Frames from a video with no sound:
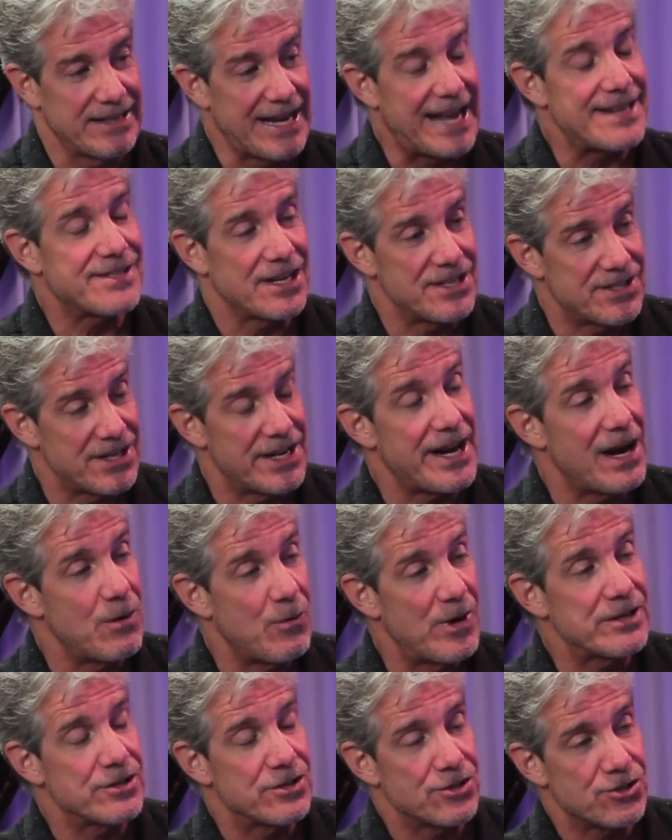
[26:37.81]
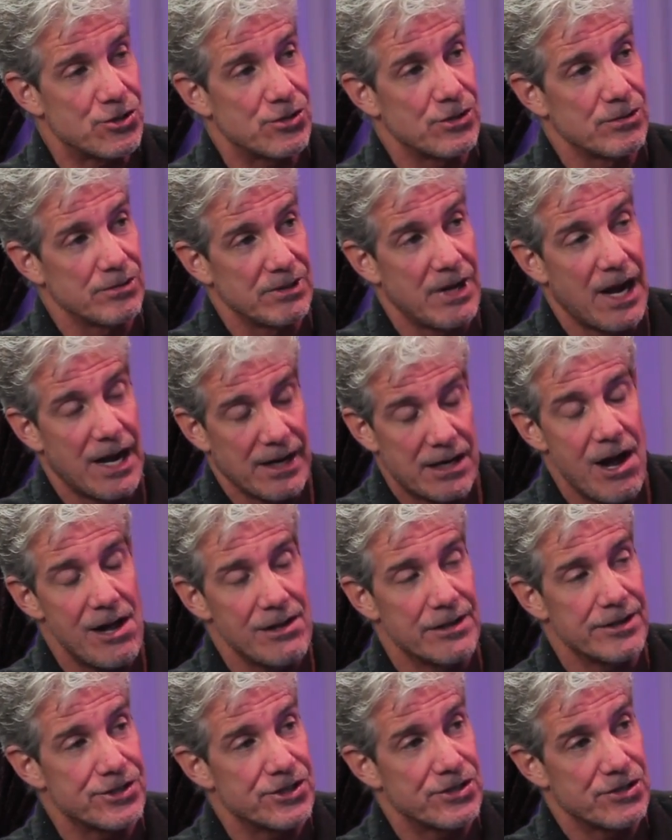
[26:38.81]
as I said, I went to
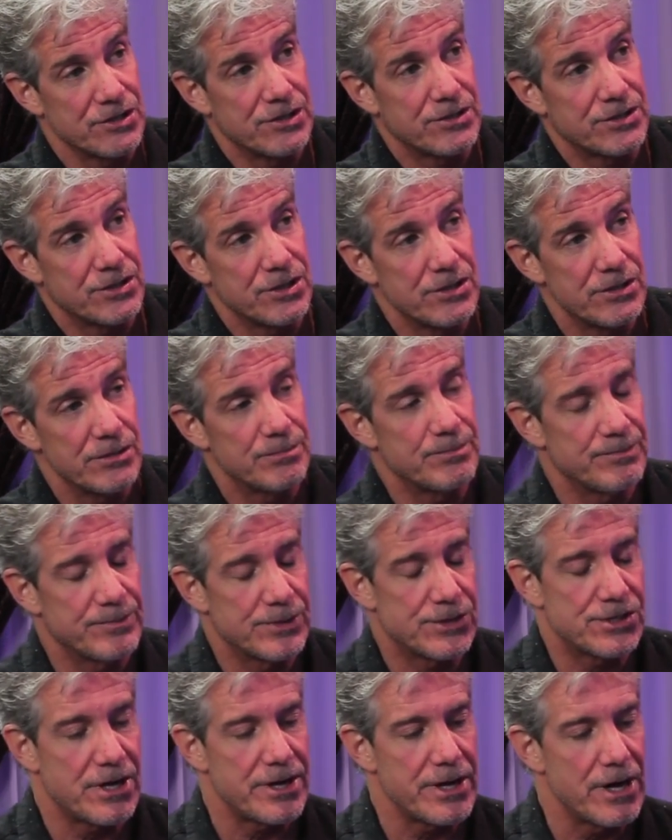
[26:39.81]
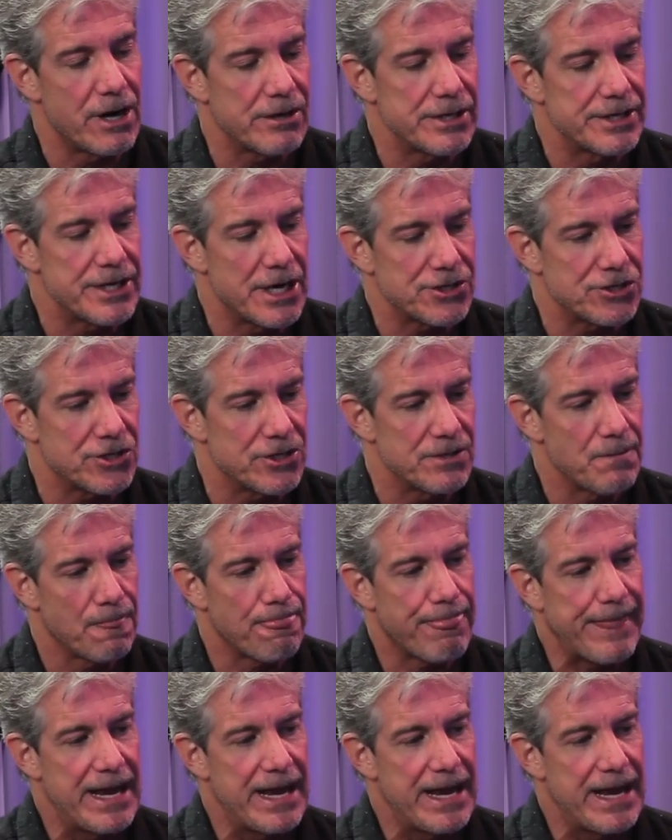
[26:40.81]
college to study architecture.